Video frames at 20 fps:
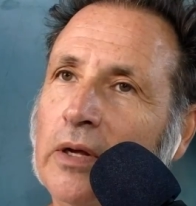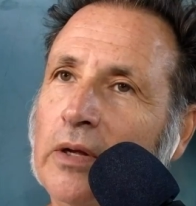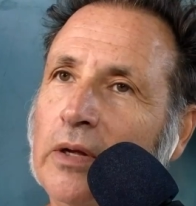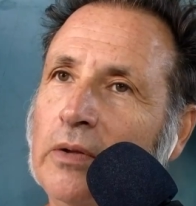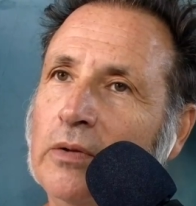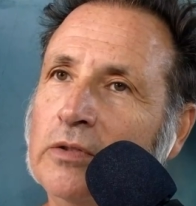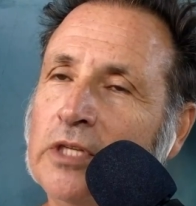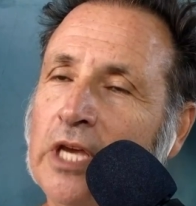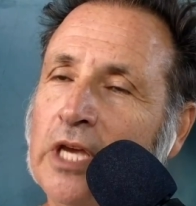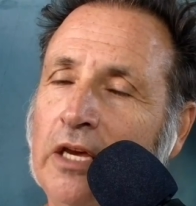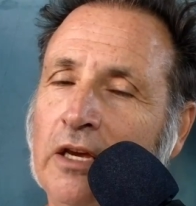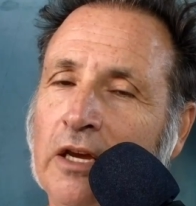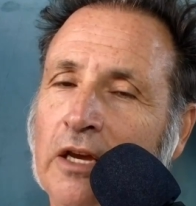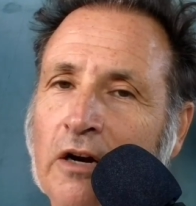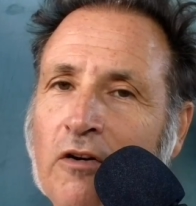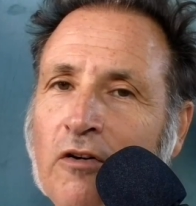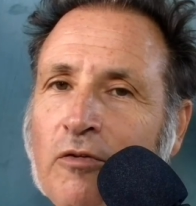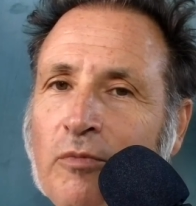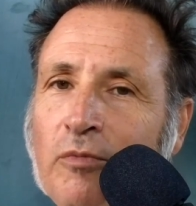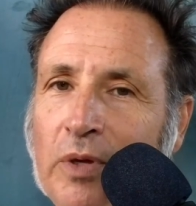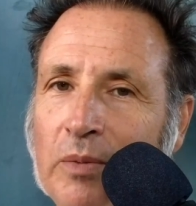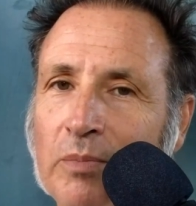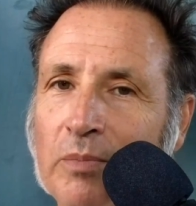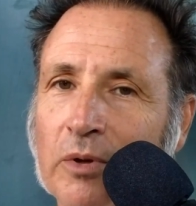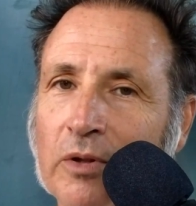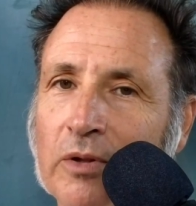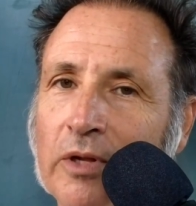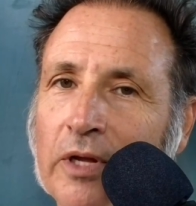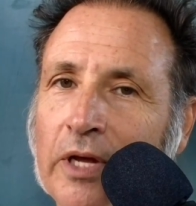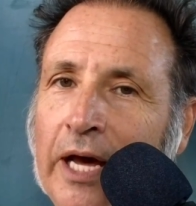take care of people,
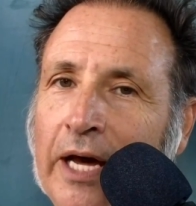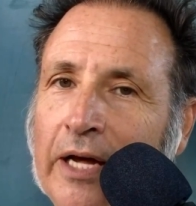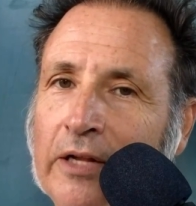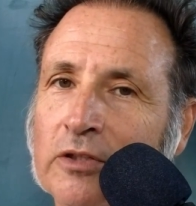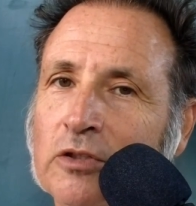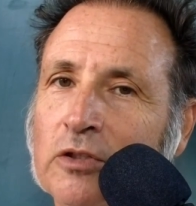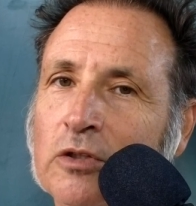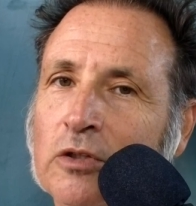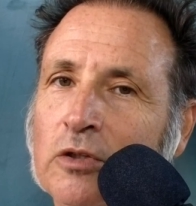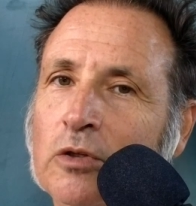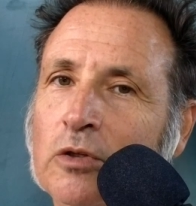how to